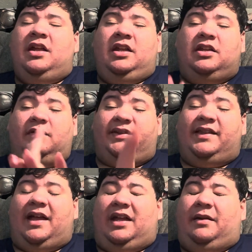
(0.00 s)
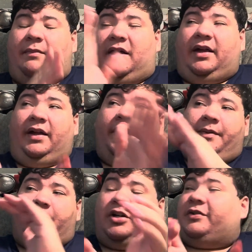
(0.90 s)
You'll see that in my
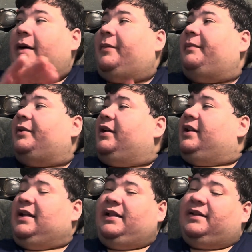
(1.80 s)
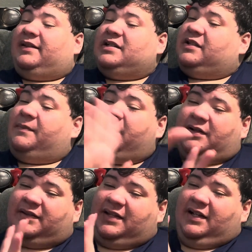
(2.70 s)
March wrap-up. Now let's get to the
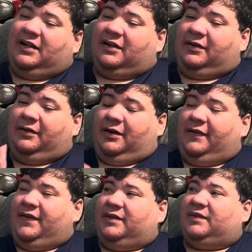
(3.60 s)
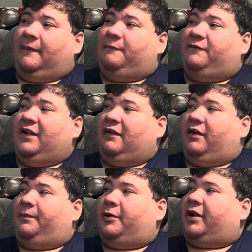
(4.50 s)
books here on this
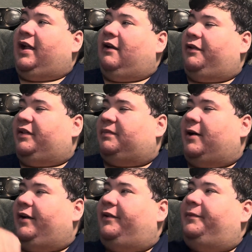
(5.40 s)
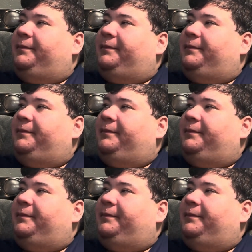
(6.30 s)
very precarious pile.